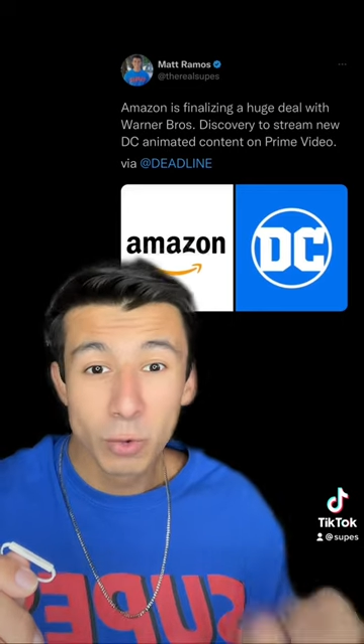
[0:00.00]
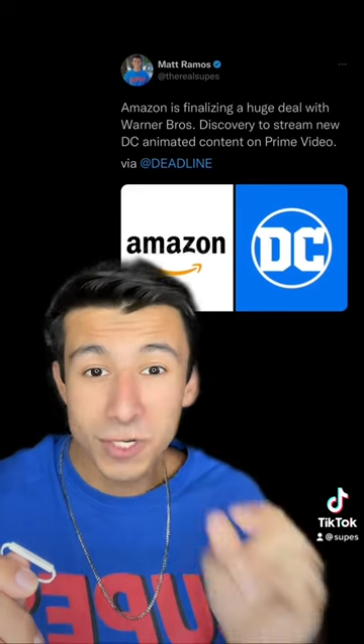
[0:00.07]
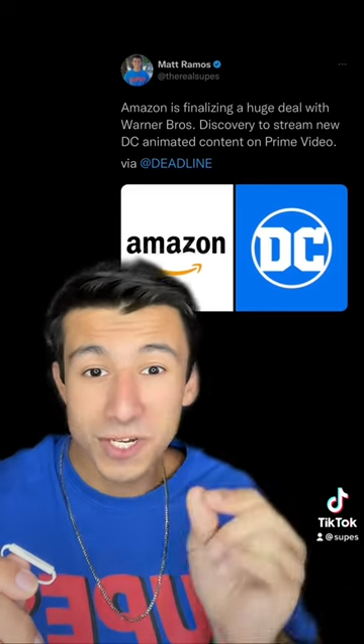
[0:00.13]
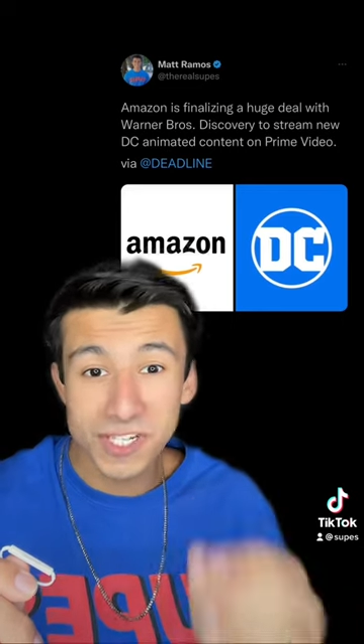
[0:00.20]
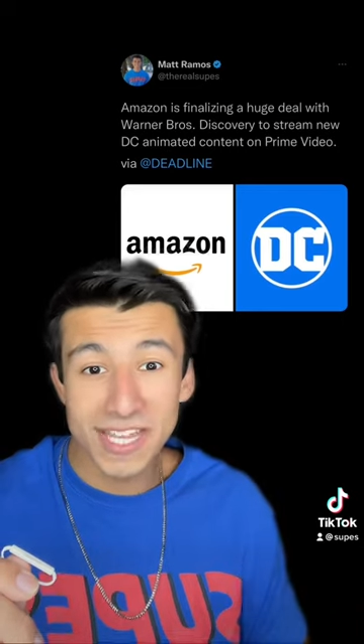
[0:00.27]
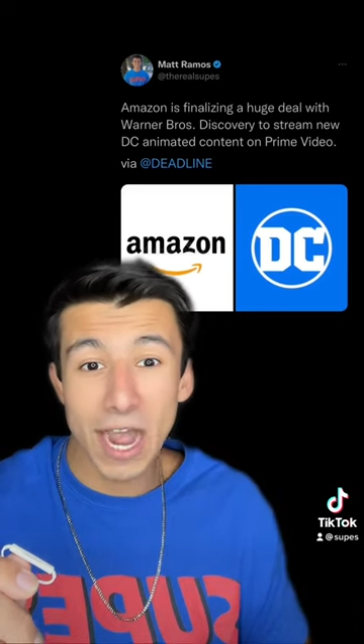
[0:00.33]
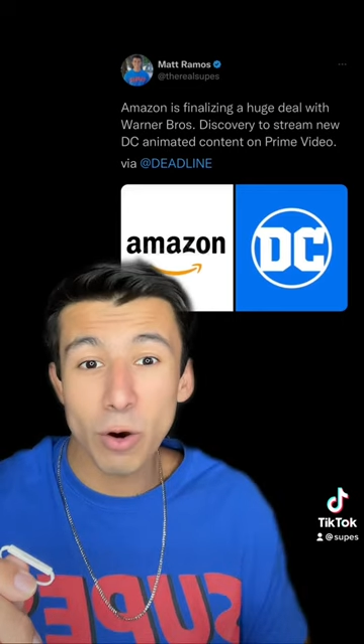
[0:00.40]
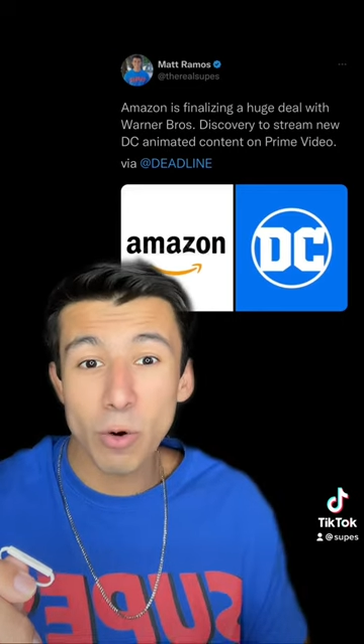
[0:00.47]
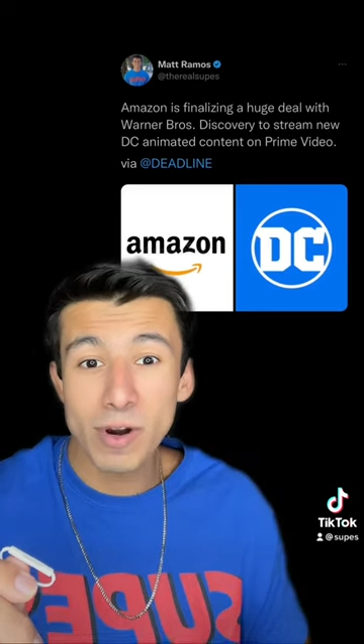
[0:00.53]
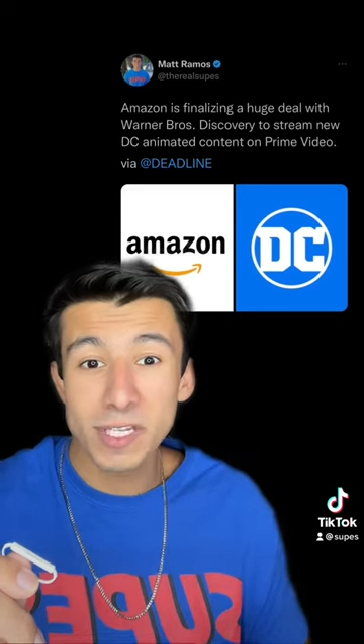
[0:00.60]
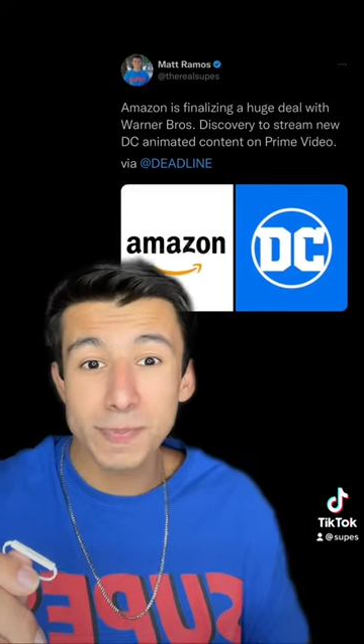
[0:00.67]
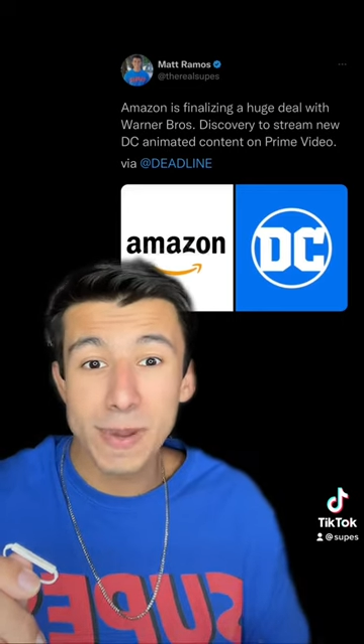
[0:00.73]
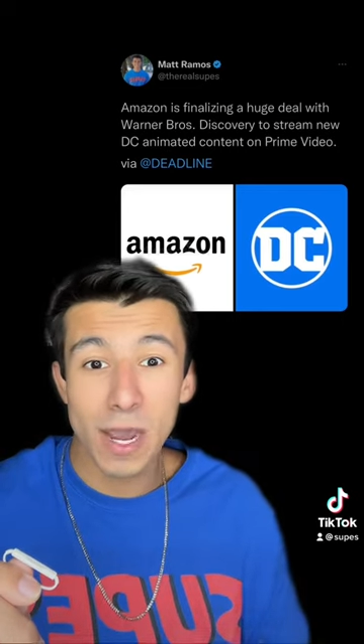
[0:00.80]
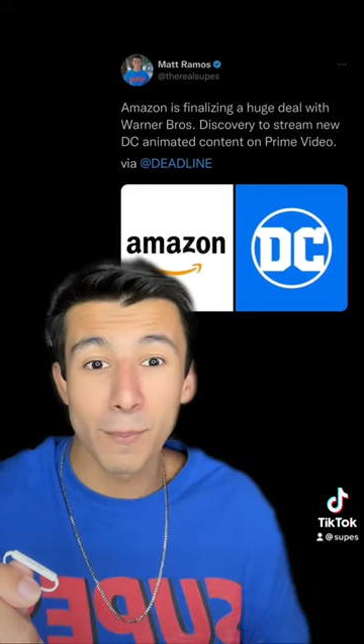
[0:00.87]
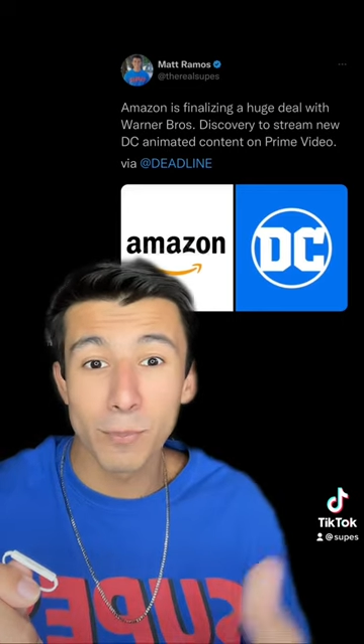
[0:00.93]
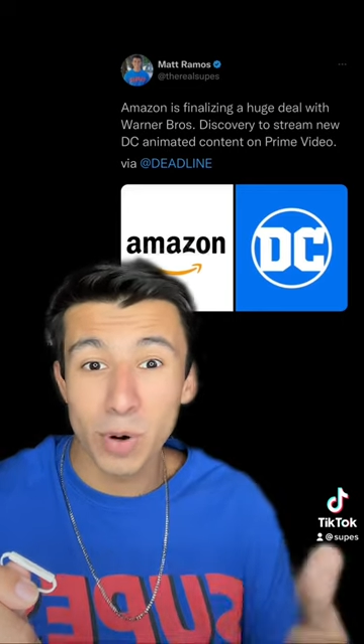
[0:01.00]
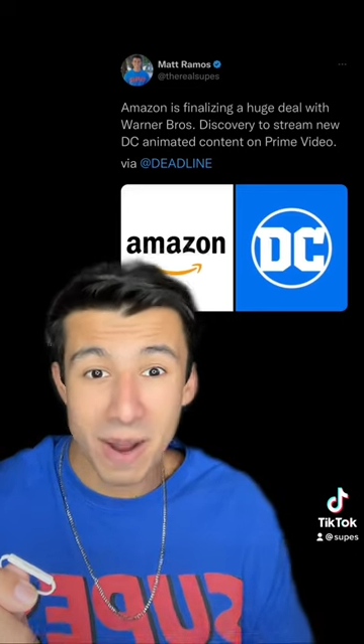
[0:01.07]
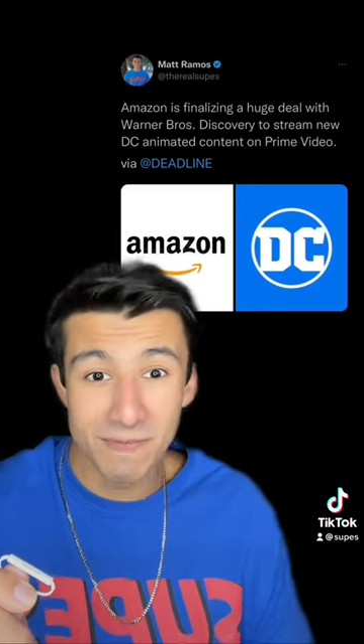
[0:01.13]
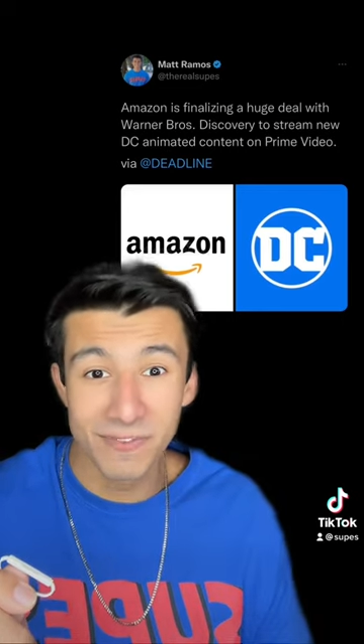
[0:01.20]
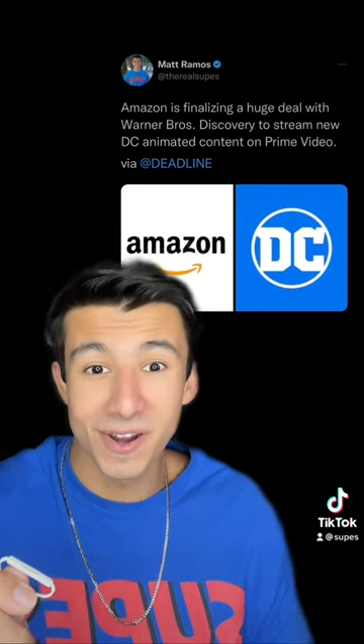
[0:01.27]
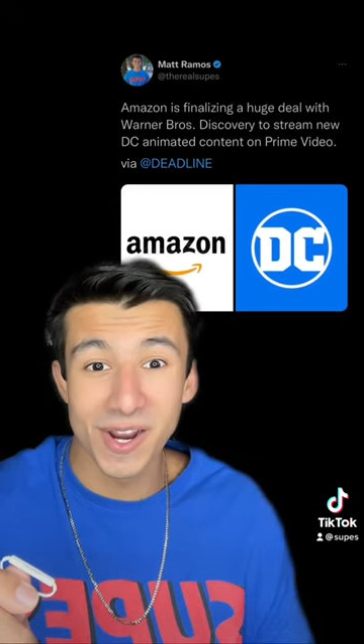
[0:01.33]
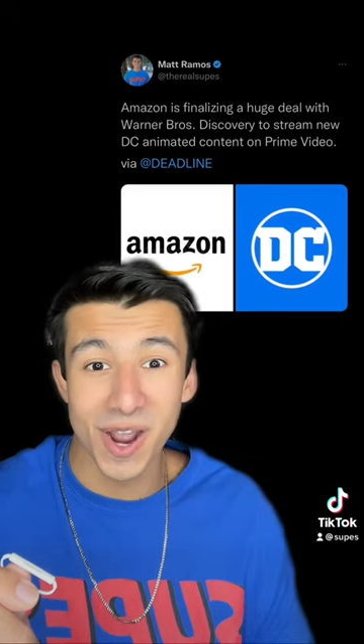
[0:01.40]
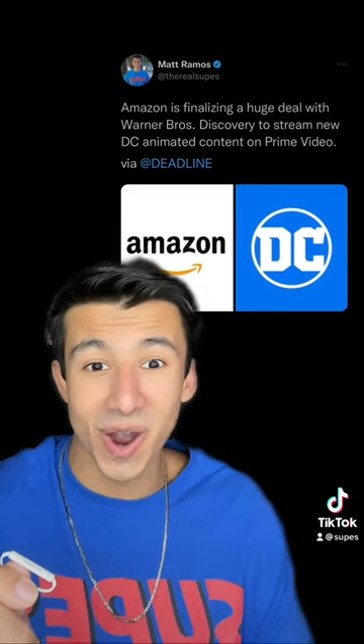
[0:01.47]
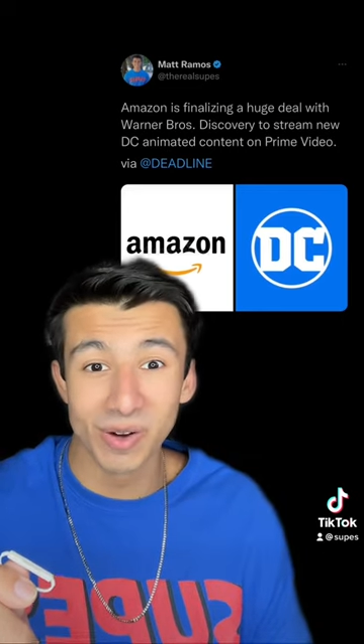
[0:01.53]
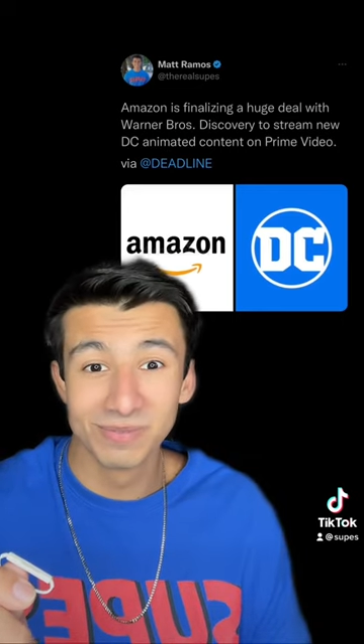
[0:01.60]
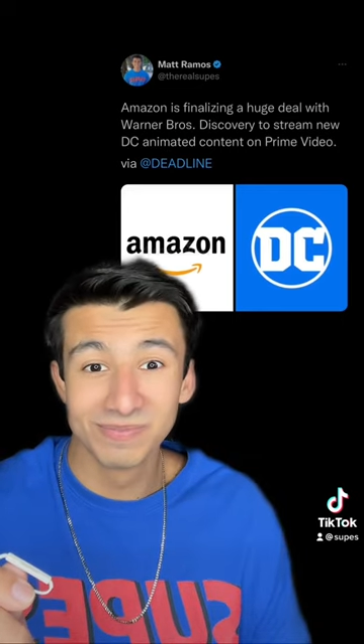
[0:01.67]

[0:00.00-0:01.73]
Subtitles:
which is now going to be on Prime Video.